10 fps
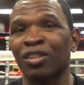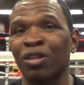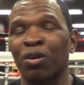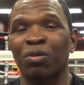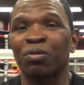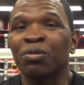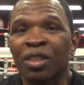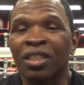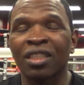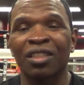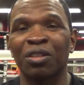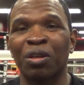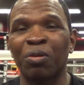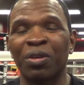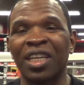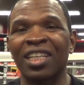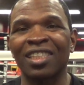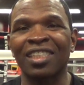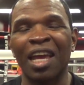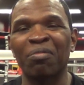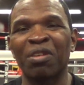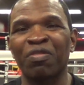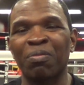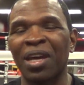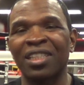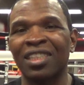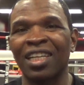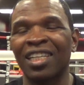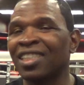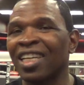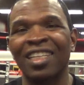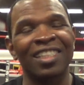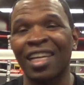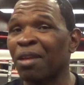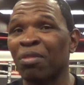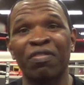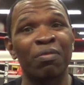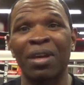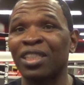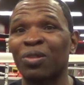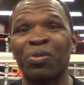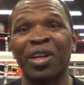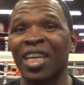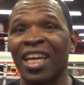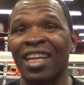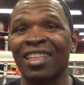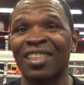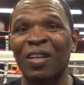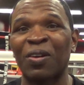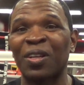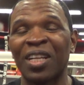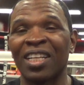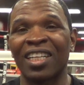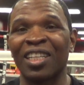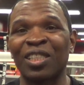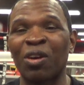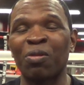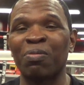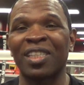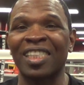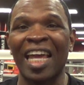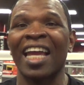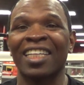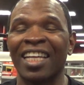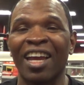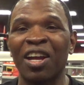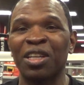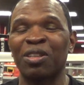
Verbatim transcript: So, you know, we're getting the same information. He's getting the same information we're getting. So there's no mistake there.